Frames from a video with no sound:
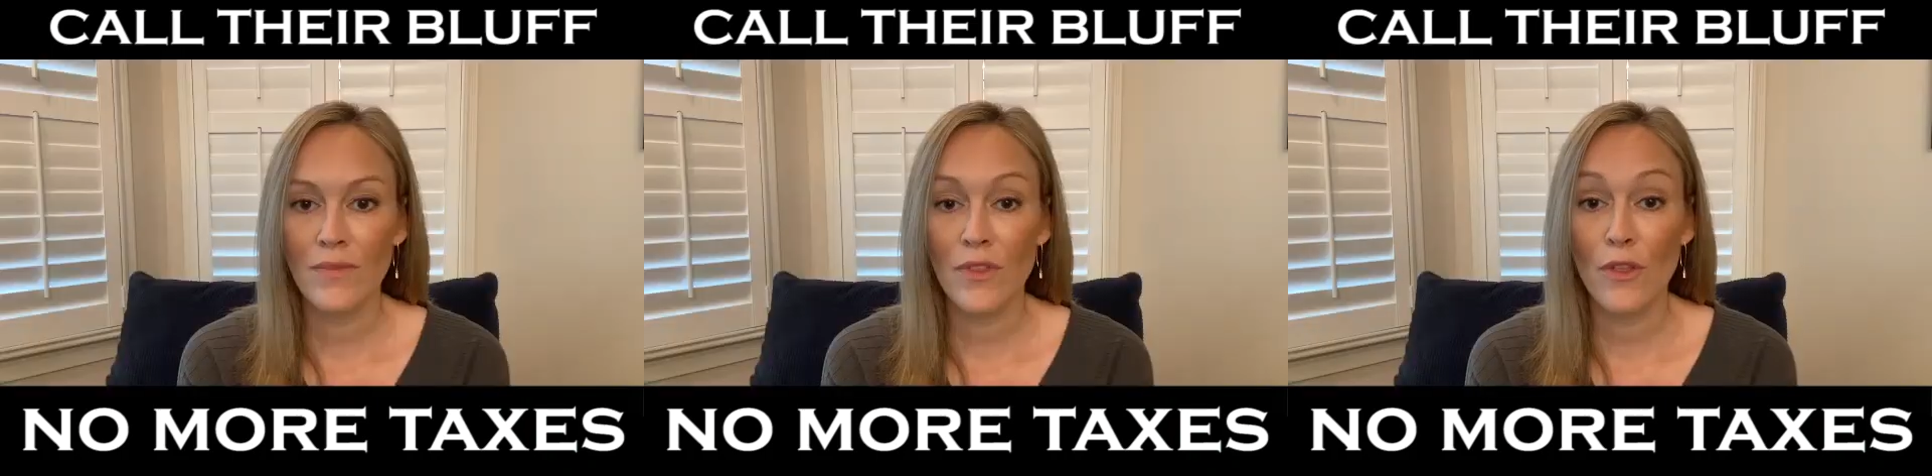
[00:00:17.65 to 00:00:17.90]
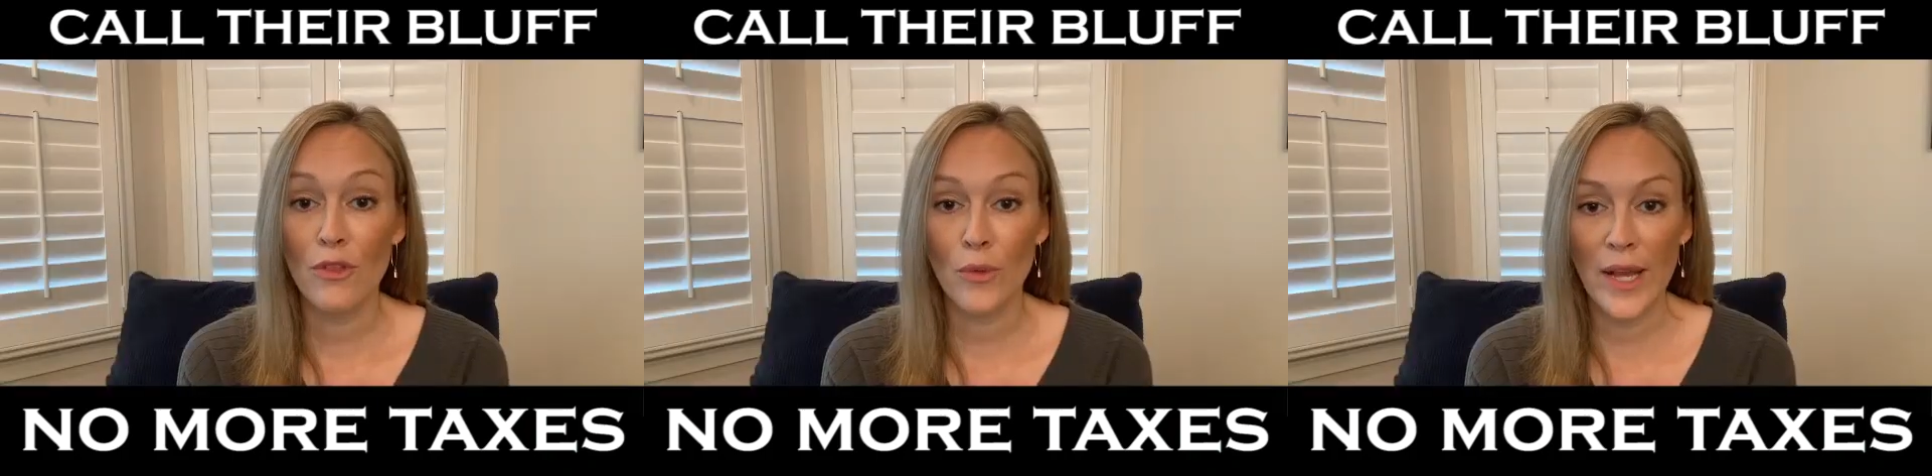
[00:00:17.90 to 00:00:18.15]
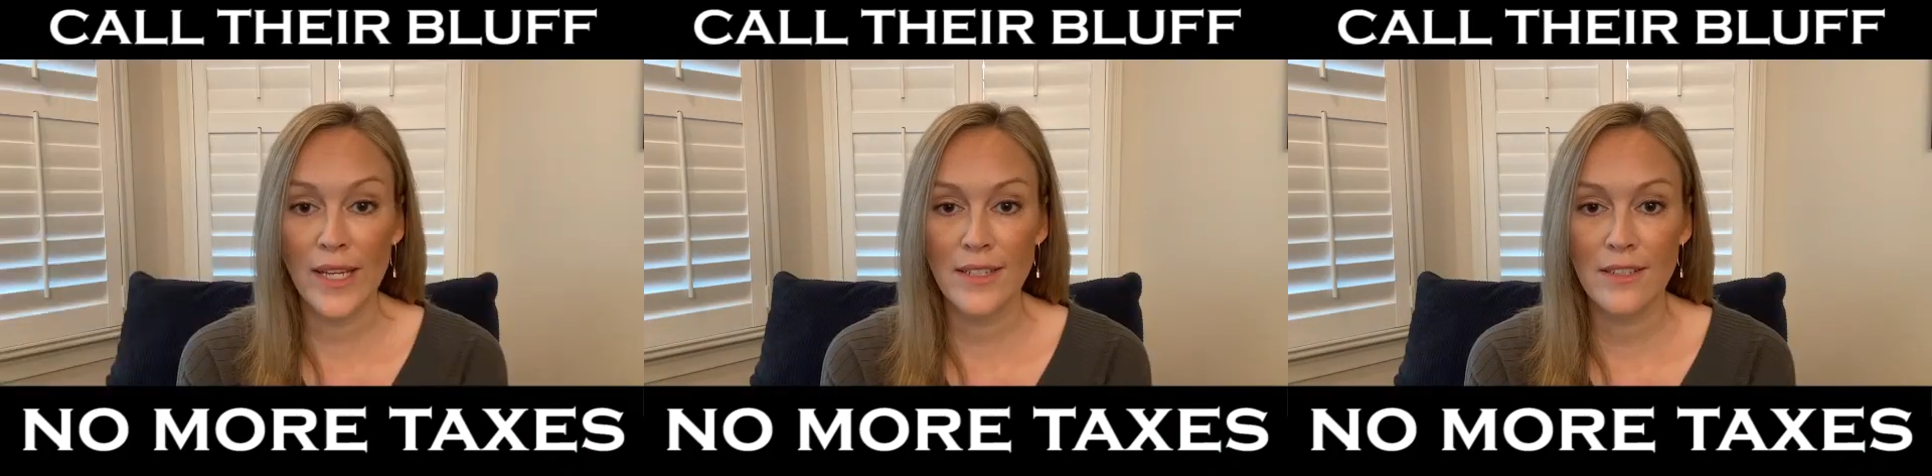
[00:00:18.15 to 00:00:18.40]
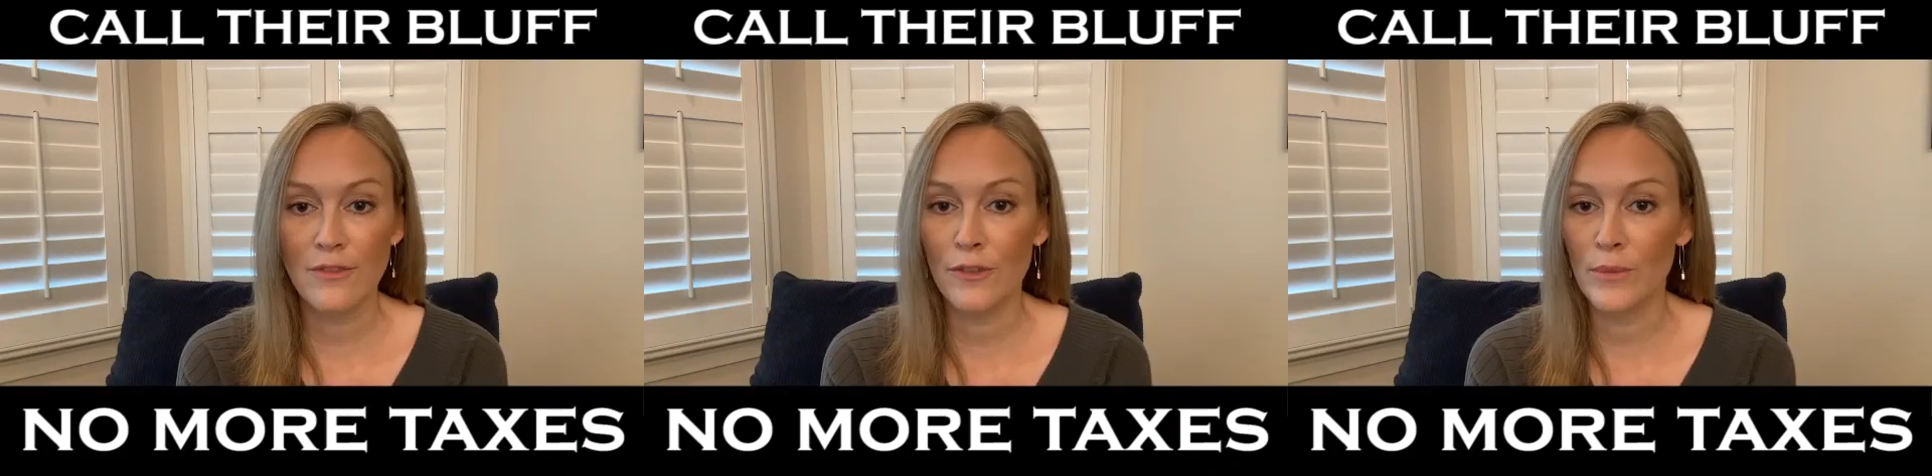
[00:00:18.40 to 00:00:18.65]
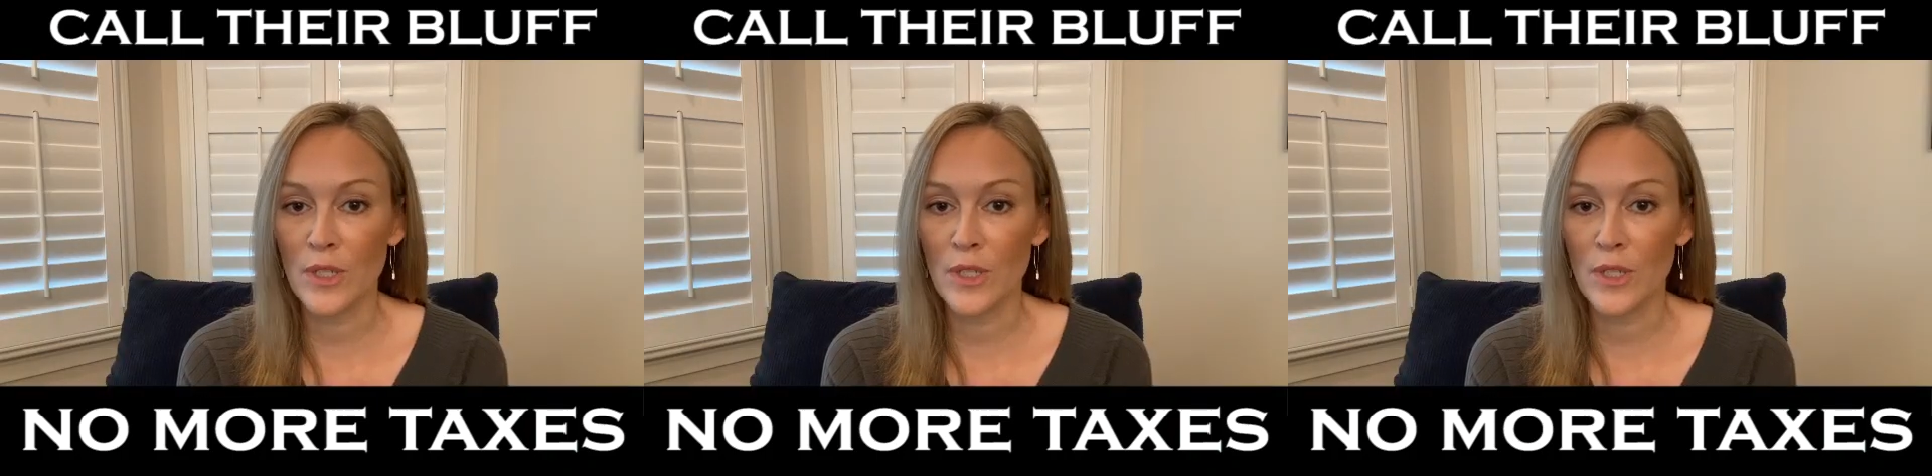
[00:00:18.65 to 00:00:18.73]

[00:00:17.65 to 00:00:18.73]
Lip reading: The threat from